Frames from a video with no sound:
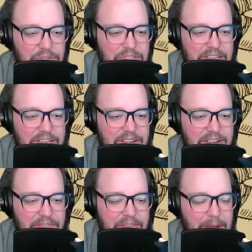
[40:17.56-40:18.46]
You see
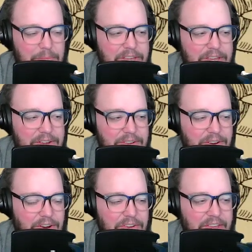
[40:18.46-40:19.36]
a family
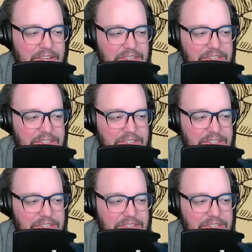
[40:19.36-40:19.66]
on like a